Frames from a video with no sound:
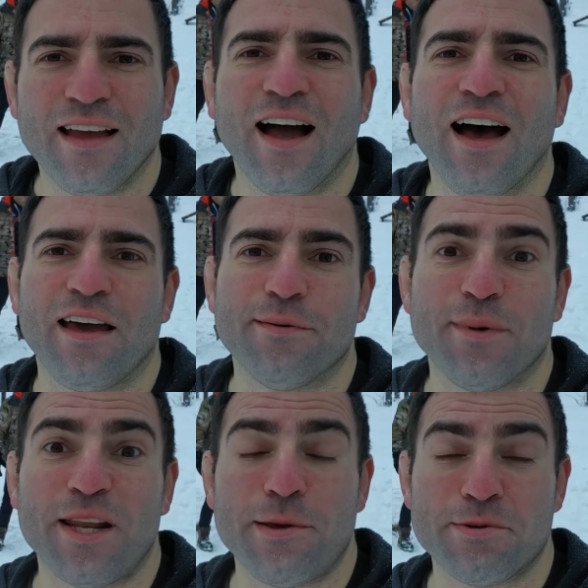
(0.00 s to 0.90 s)
Hi,
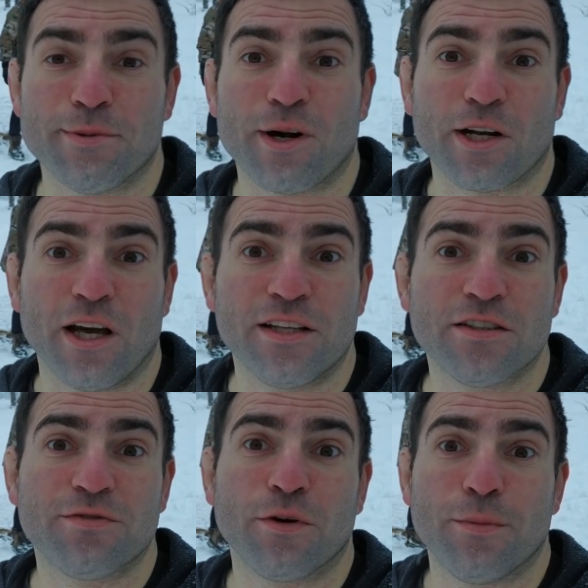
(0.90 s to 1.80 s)
my name is Mark
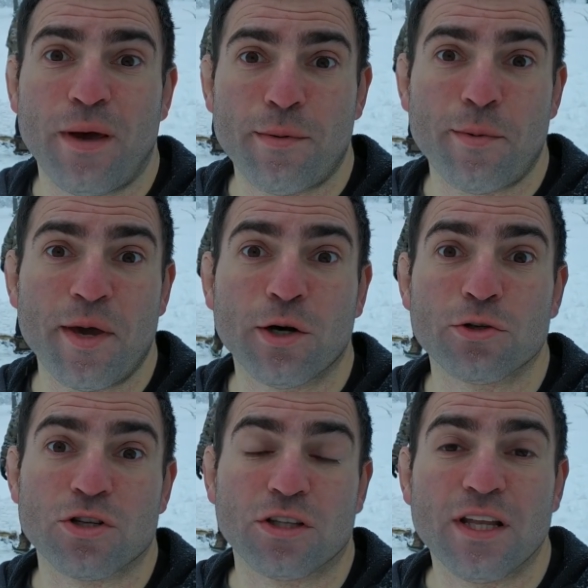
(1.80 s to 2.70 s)
Lajhner from
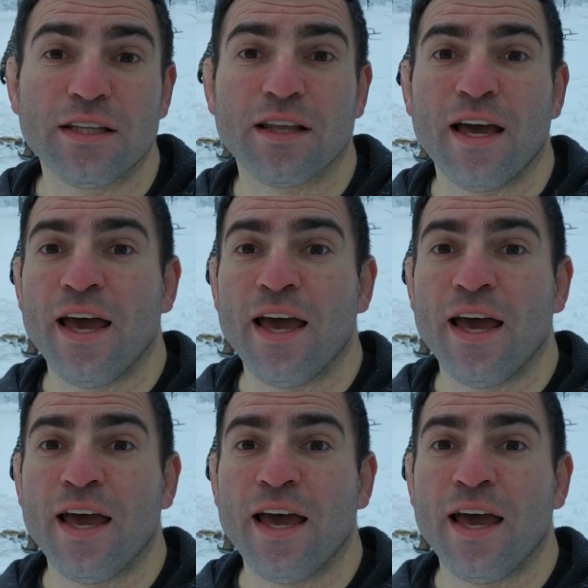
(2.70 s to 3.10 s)
MMAcoach.net,